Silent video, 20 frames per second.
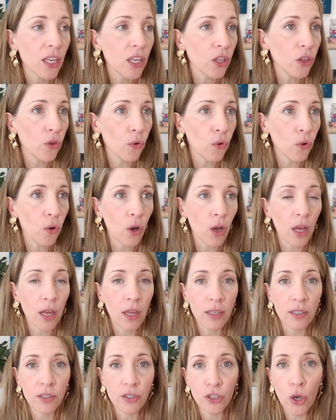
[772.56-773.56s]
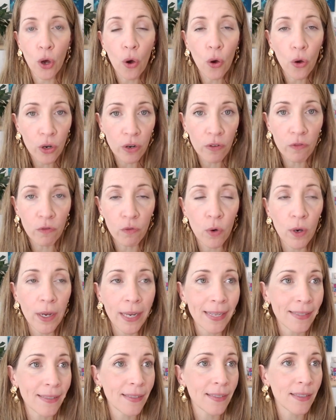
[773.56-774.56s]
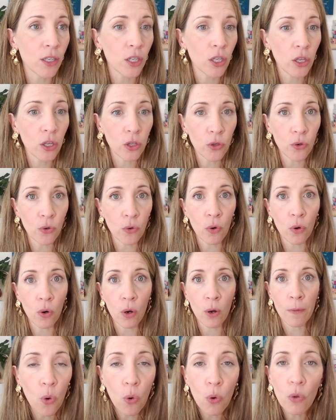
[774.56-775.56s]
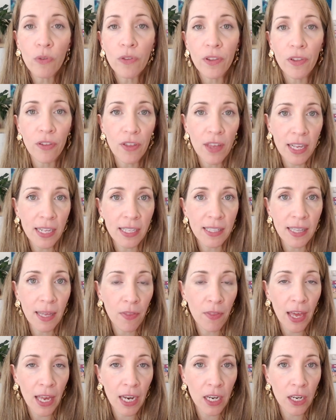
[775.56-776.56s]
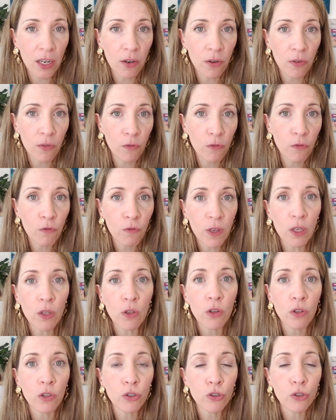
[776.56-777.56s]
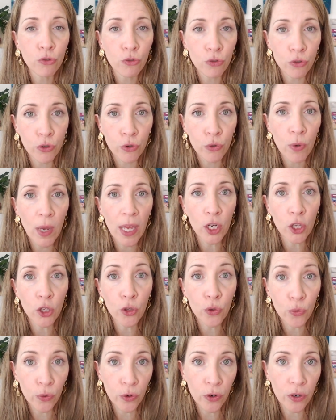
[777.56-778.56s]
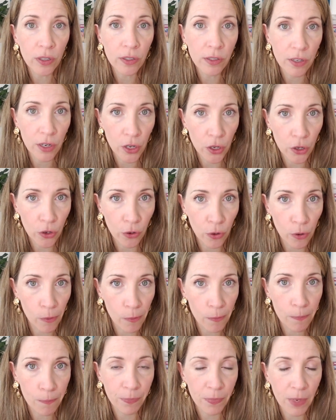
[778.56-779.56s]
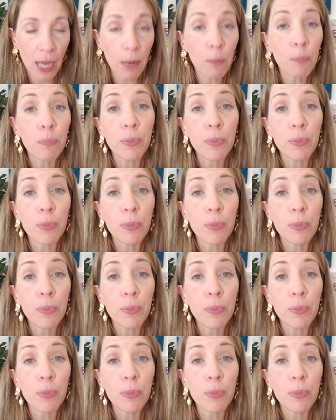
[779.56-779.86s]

your tone of voice, all the things that feel true and good to you and